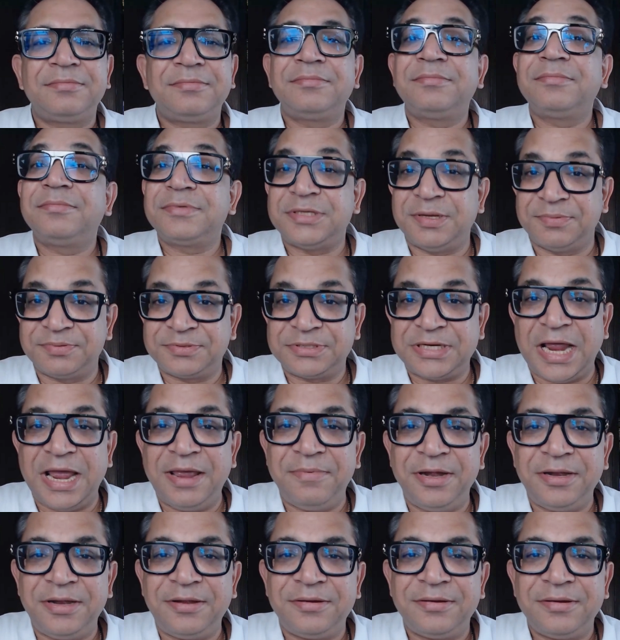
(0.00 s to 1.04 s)
subscribe
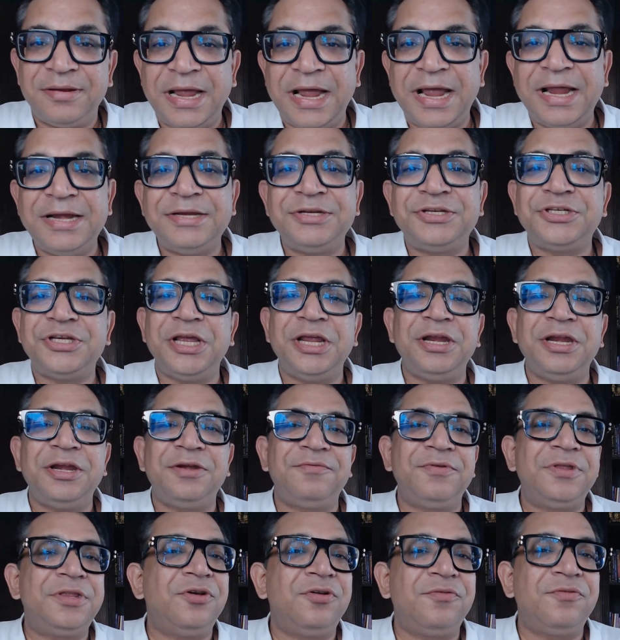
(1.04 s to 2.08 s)
it, and share it
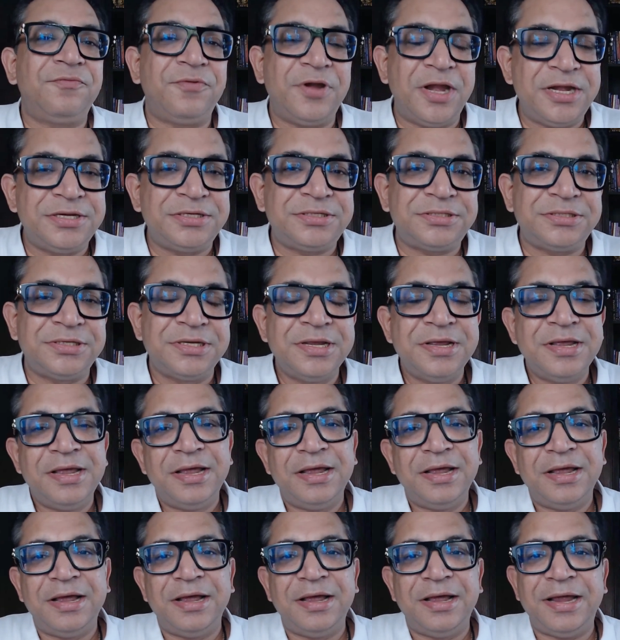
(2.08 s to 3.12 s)
with your friends
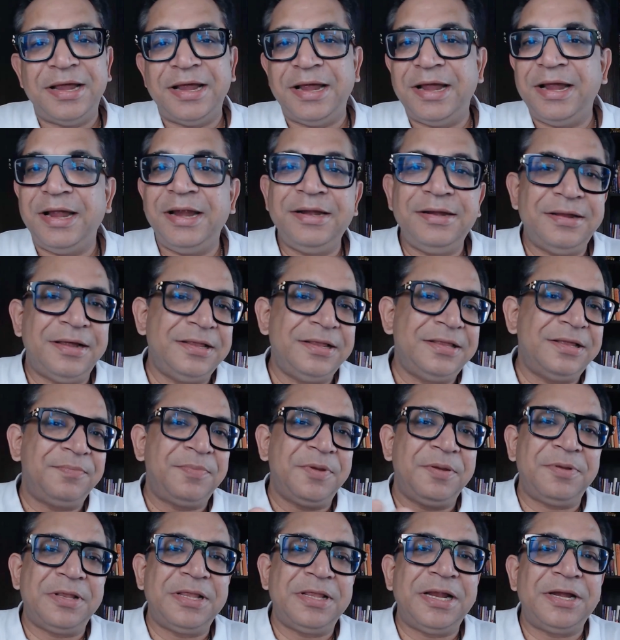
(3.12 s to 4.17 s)
and other
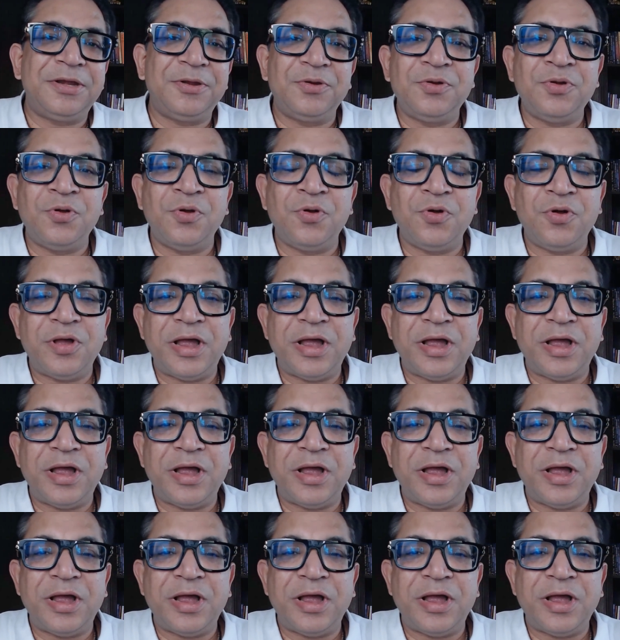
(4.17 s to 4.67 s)
people that you know.